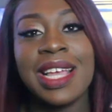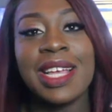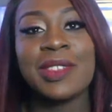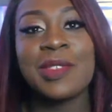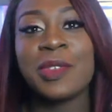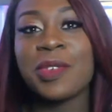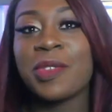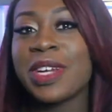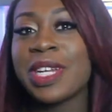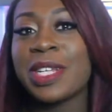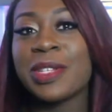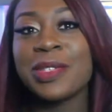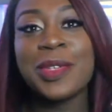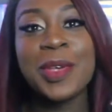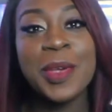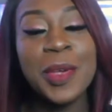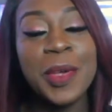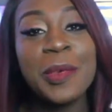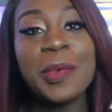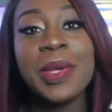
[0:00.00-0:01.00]
It's already
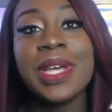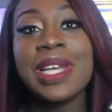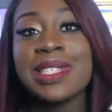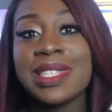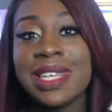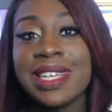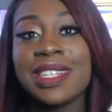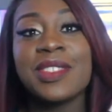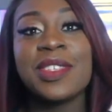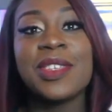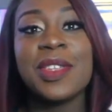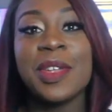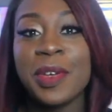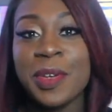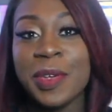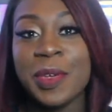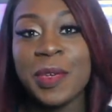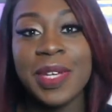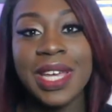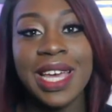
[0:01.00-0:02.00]
2 weeks into the
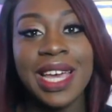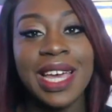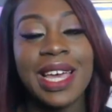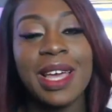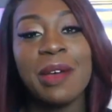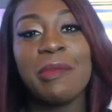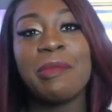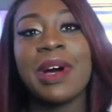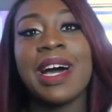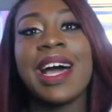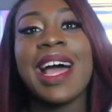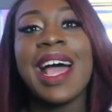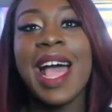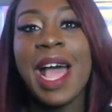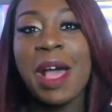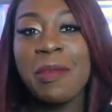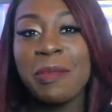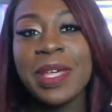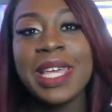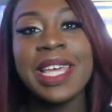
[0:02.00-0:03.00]
new year, but
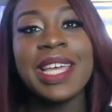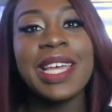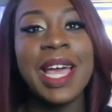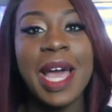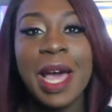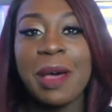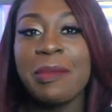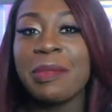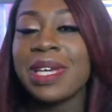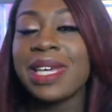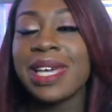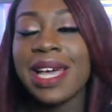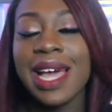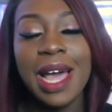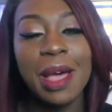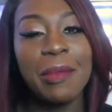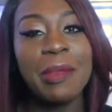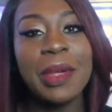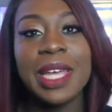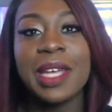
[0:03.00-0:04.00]
happy
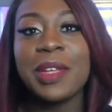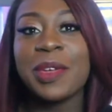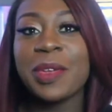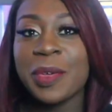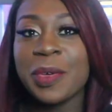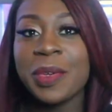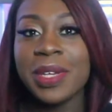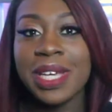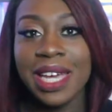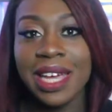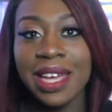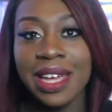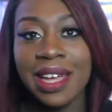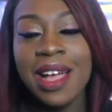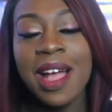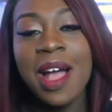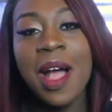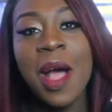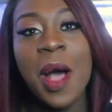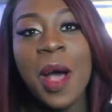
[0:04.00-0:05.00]
new year.
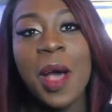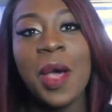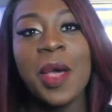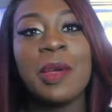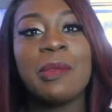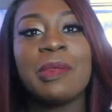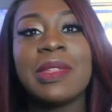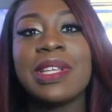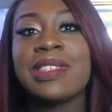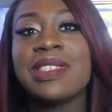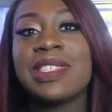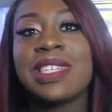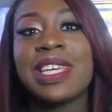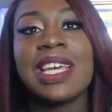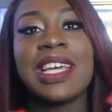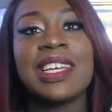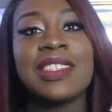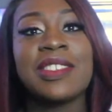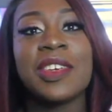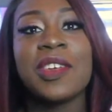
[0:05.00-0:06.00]
I hope this
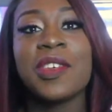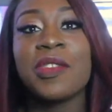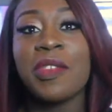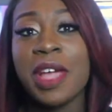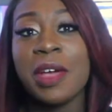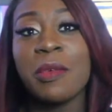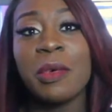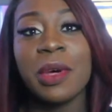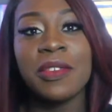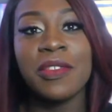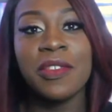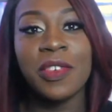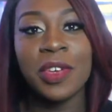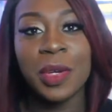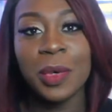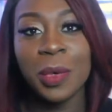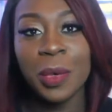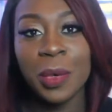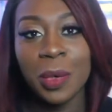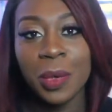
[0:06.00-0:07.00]
year is a great one for
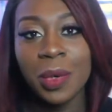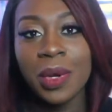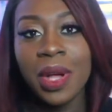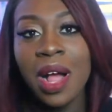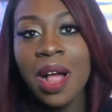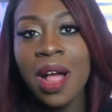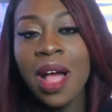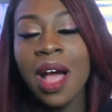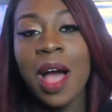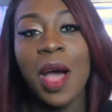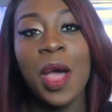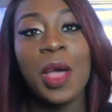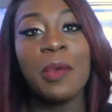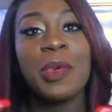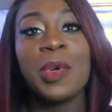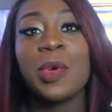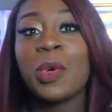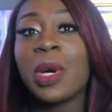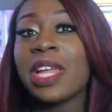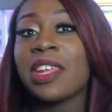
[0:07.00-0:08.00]
you all. I
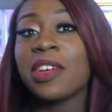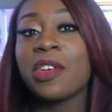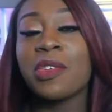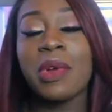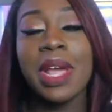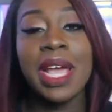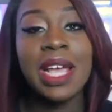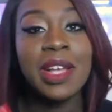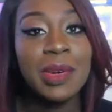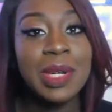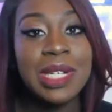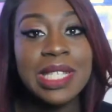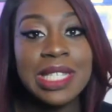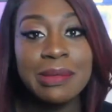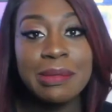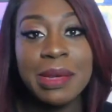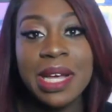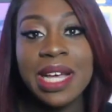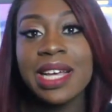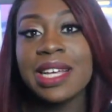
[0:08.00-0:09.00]
hope you all had a great
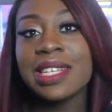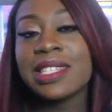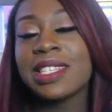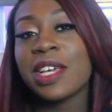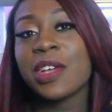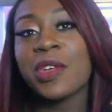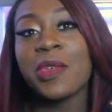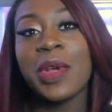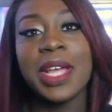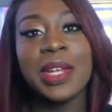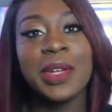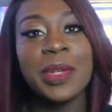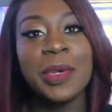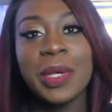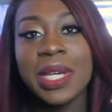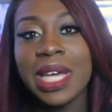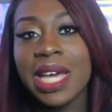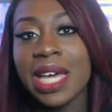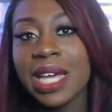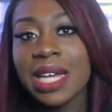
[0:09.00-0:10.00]
Christmas, a great New
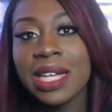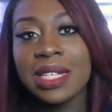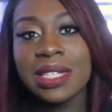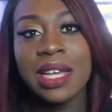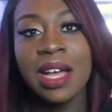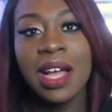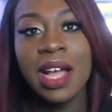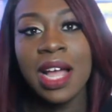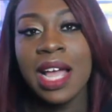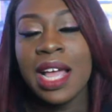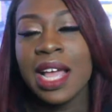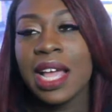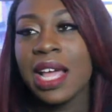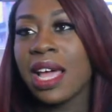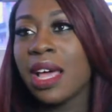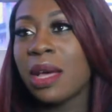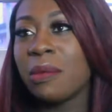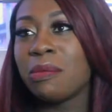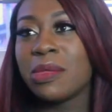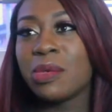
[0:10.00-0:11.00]
Year's.
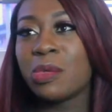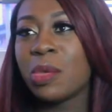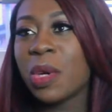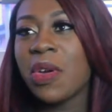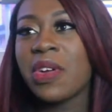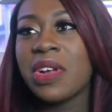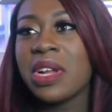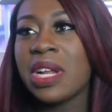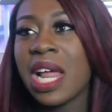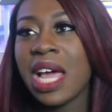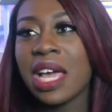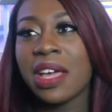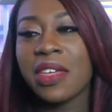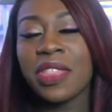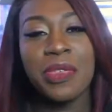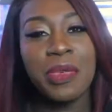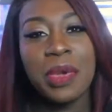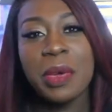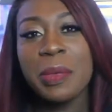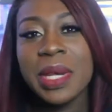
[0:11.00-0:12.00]
We're only like
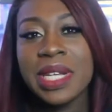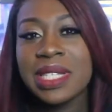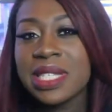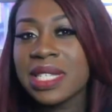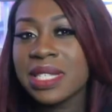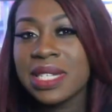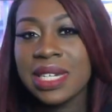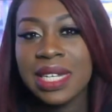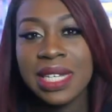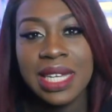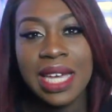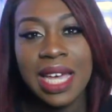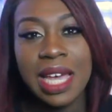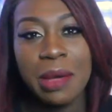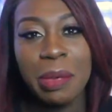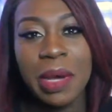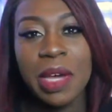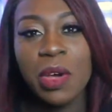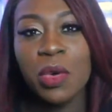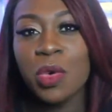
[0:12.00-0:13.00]
3 weeks into the
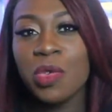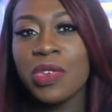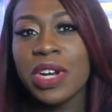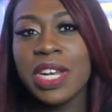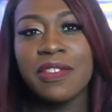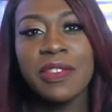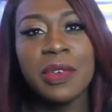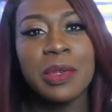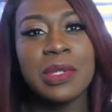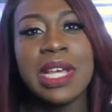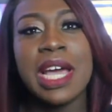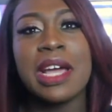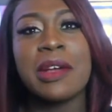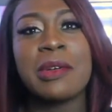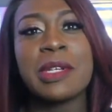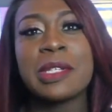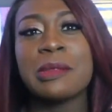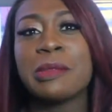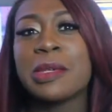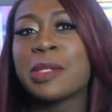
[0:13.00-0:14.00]
year, but it already feels like
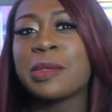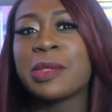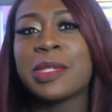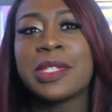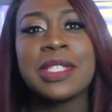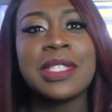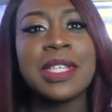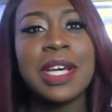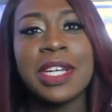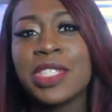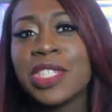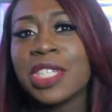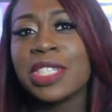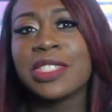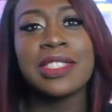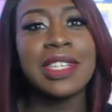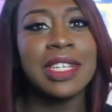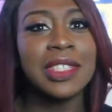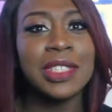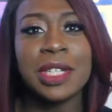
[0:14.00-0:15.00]
Christmas was
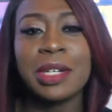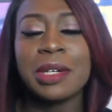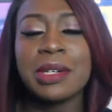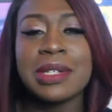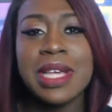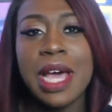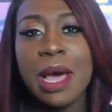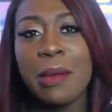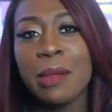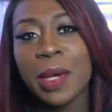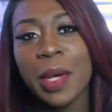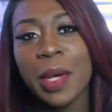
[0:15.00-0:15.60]
such a long time